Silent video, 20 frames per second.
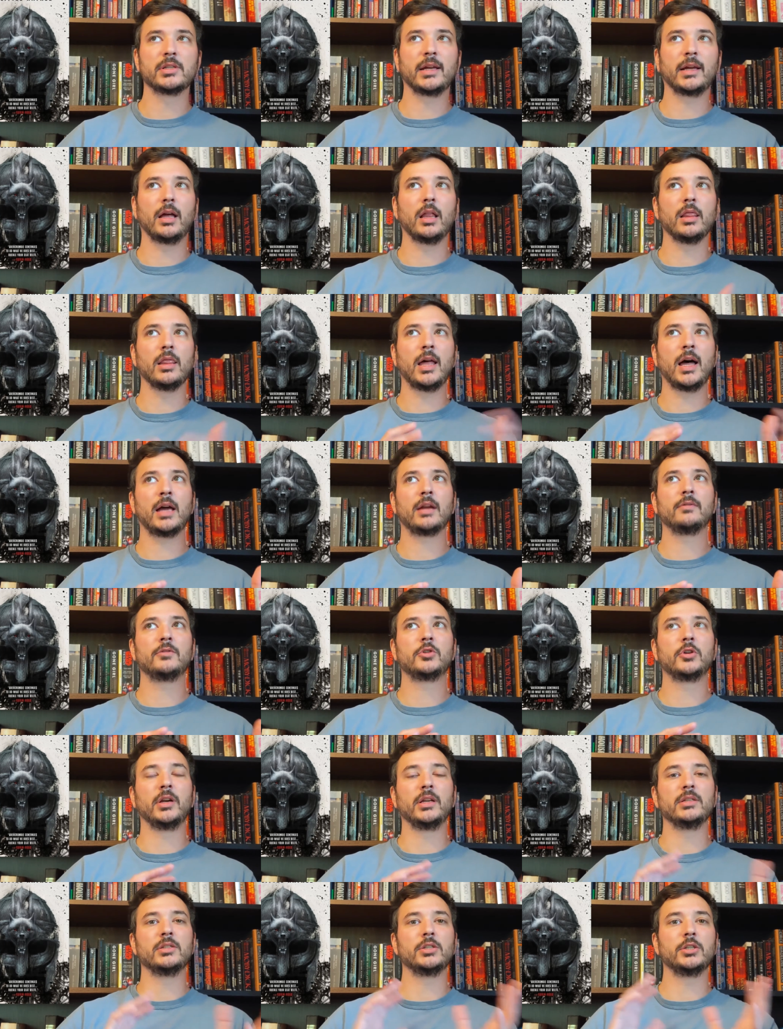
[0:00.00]
like a lot of
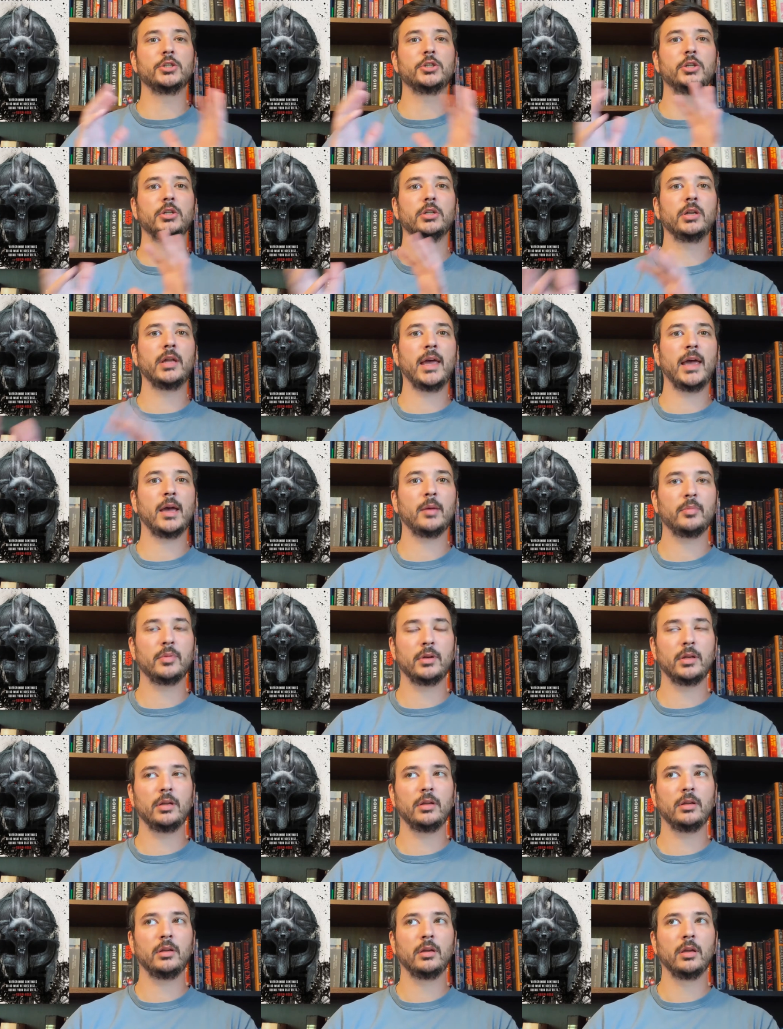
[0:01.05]
transition
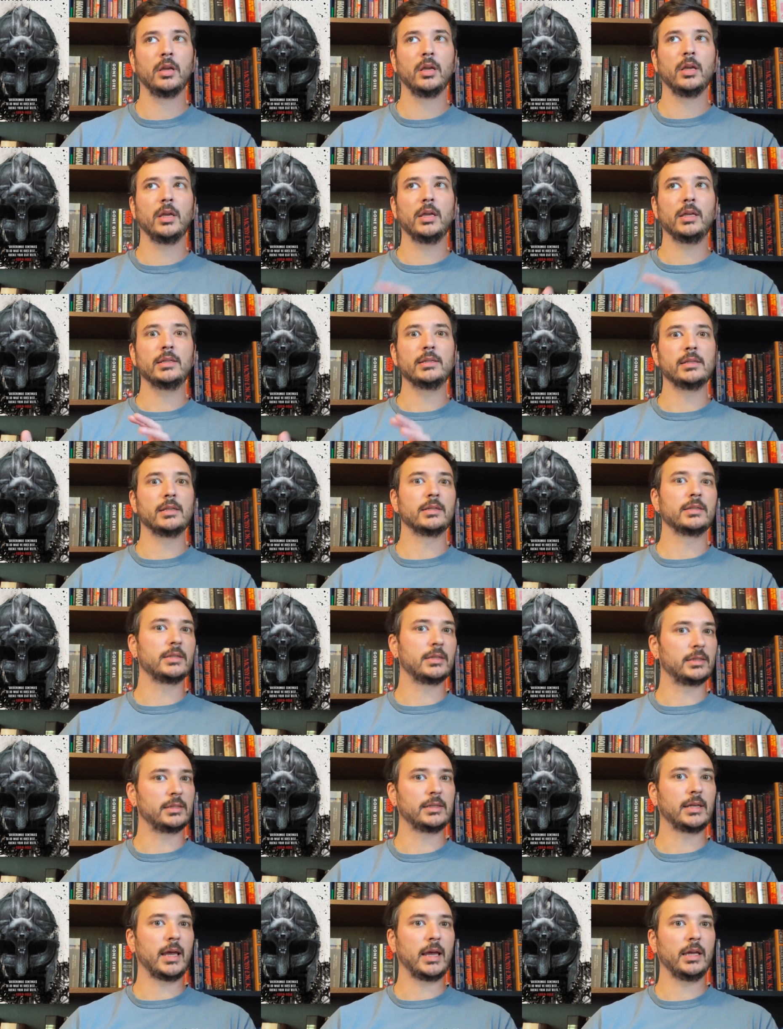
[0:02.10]
happening in the
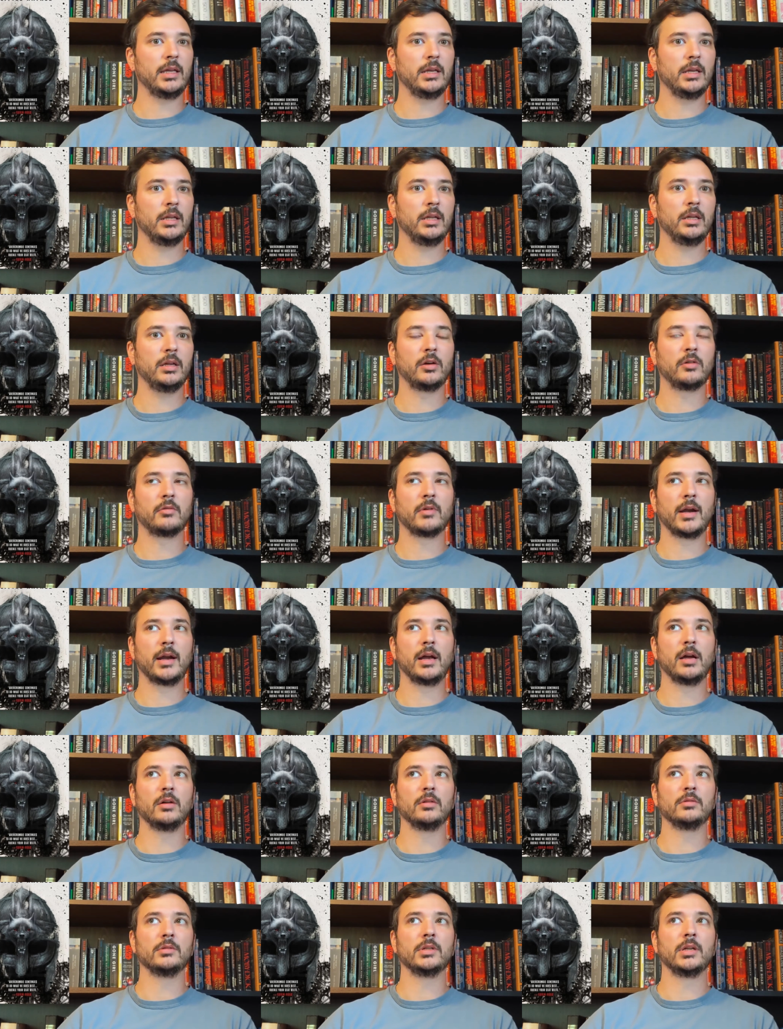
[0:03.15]
society
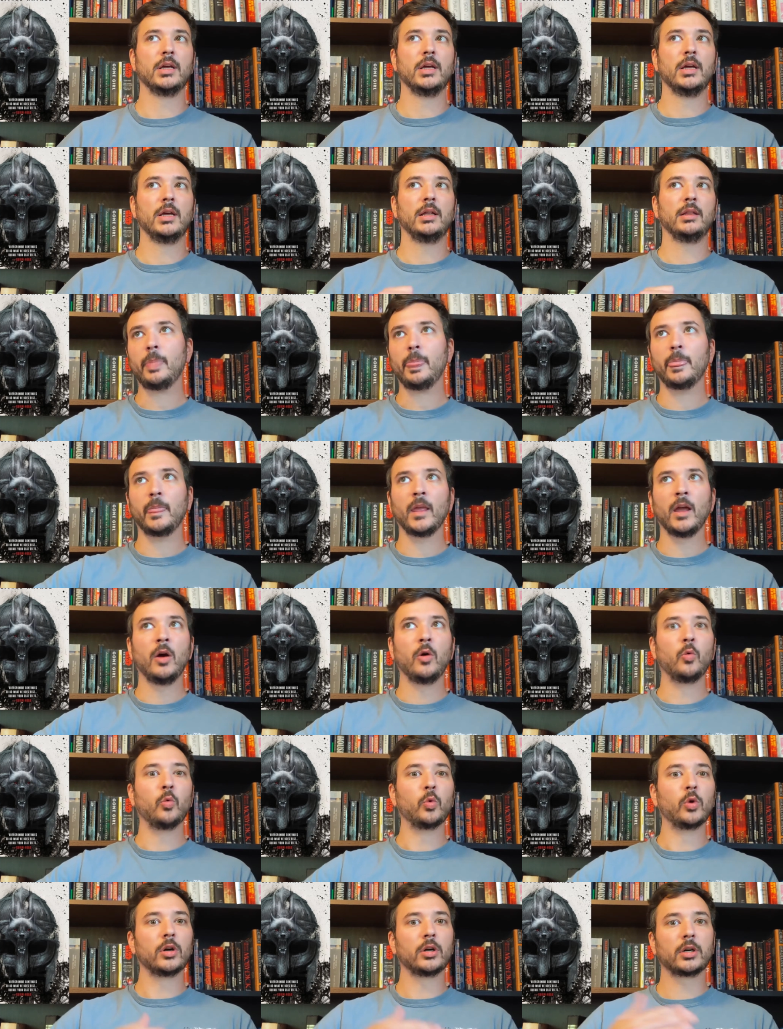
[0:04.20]
around
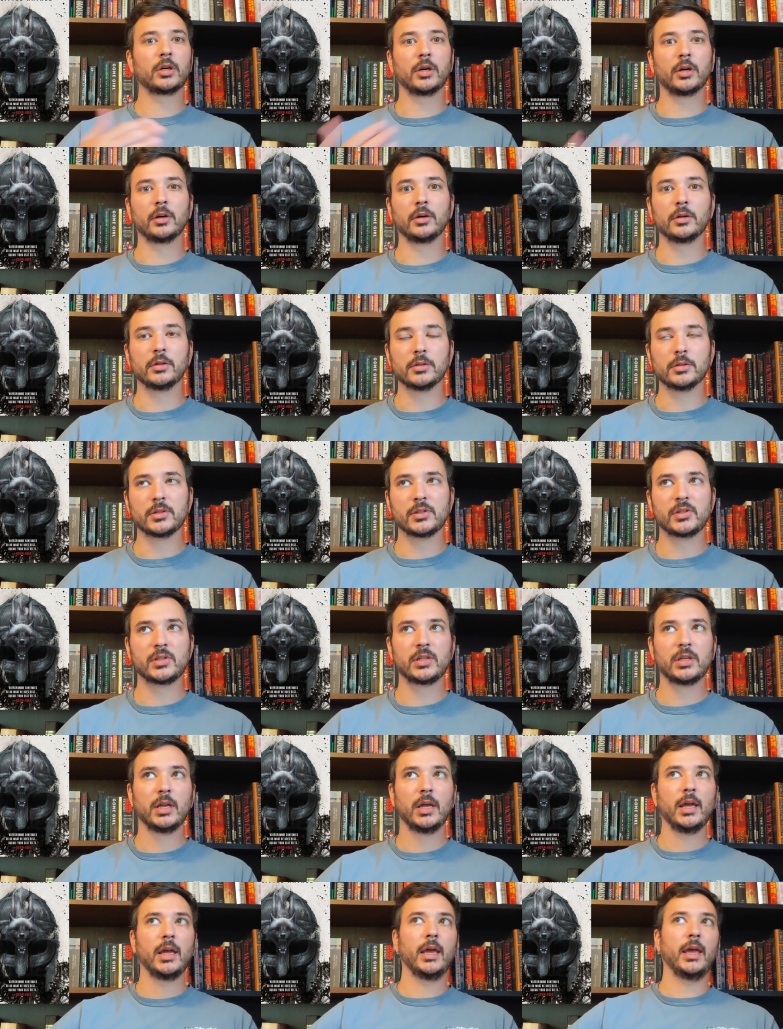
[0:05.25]
workers
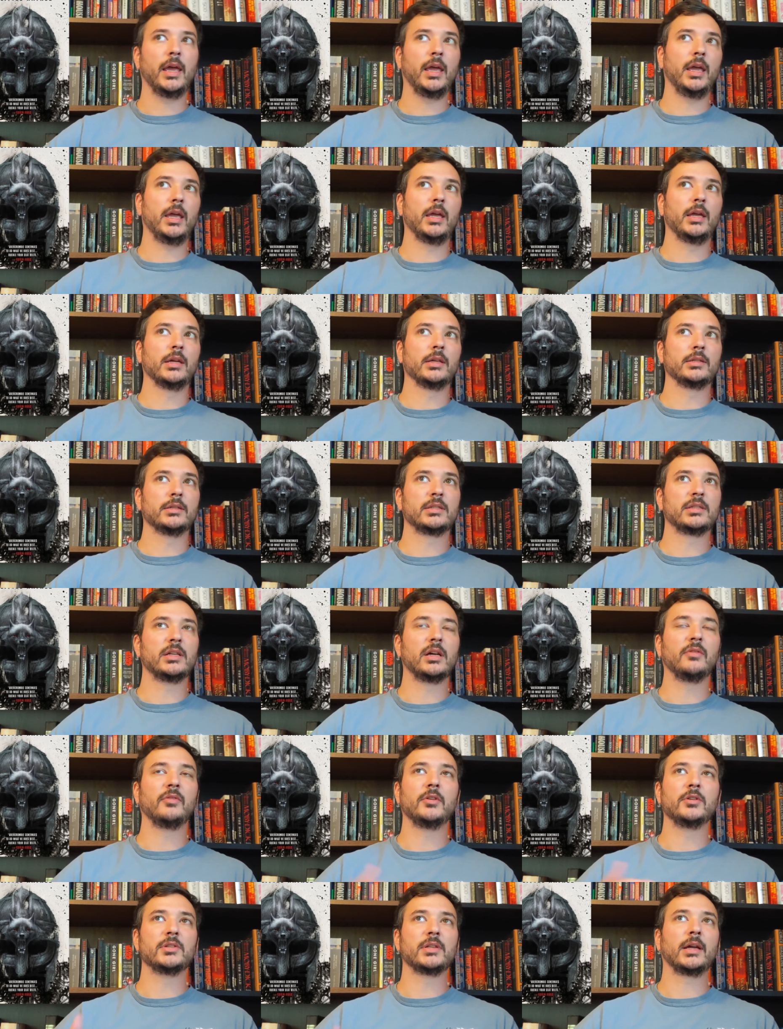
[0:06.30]
and stuff.
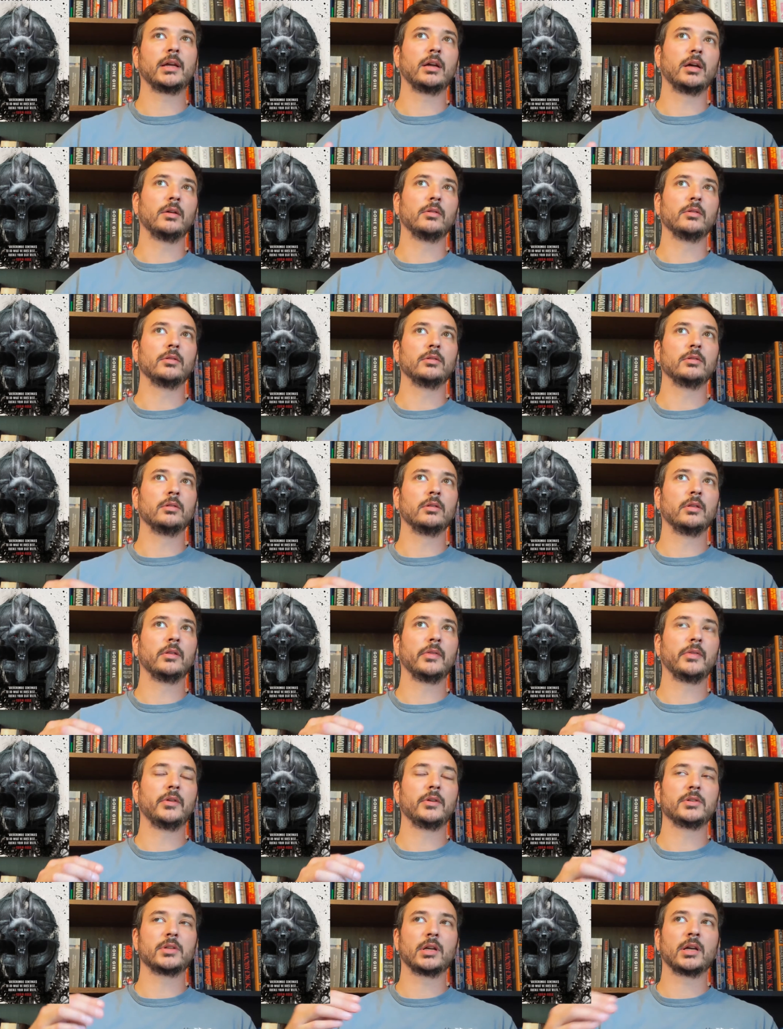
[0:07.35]
There's like a
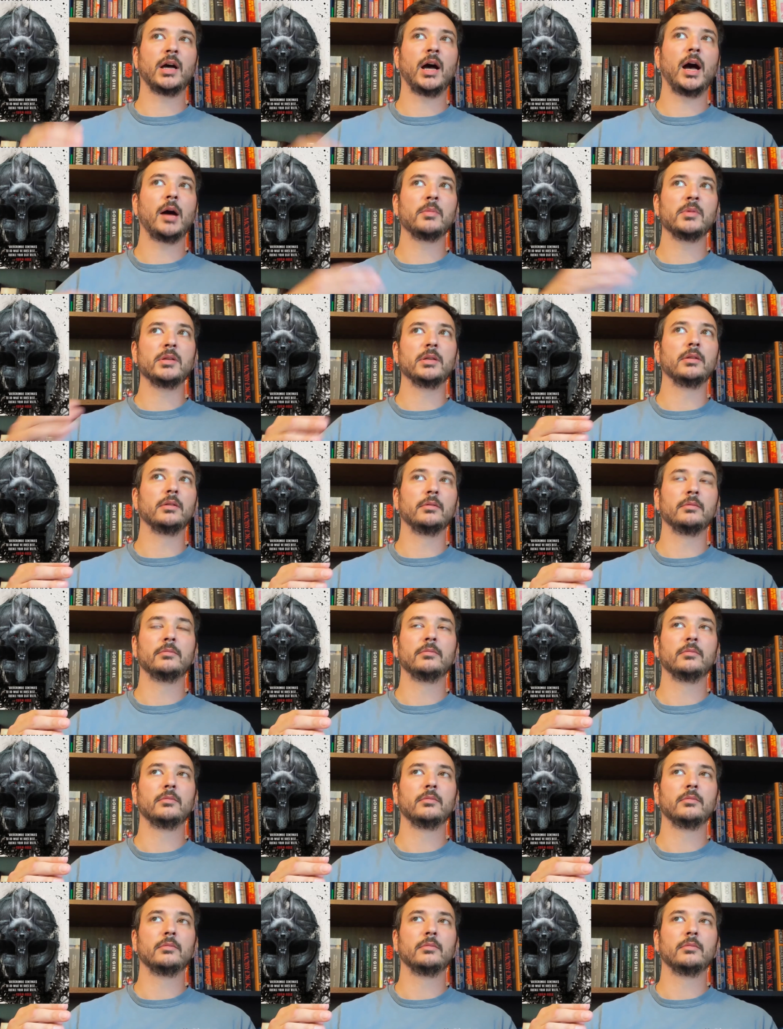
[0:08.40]
there's a common